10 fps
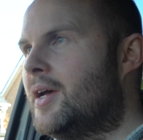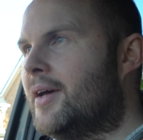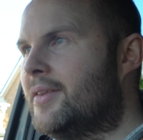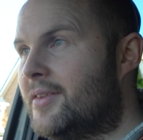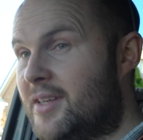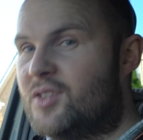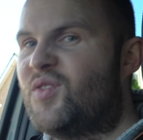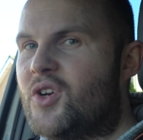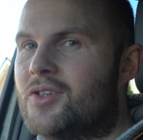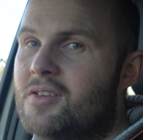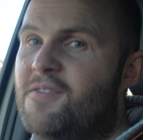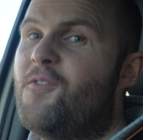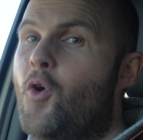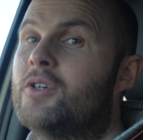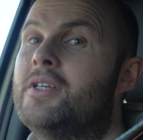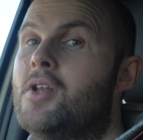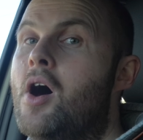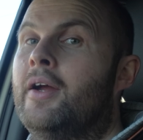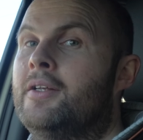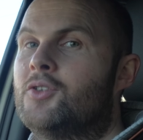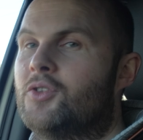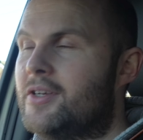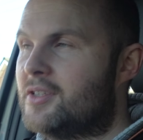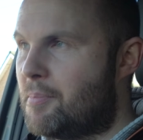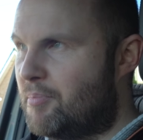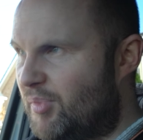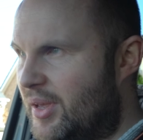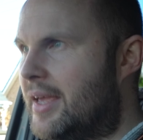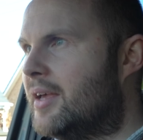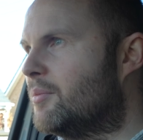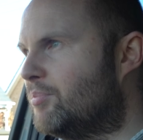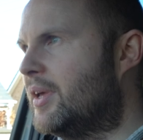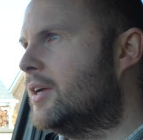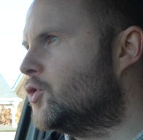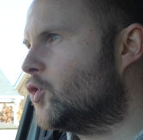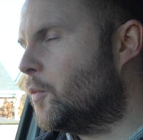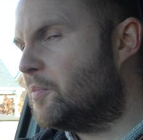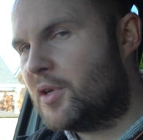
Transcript: and then this version is 49, so there is a big jump.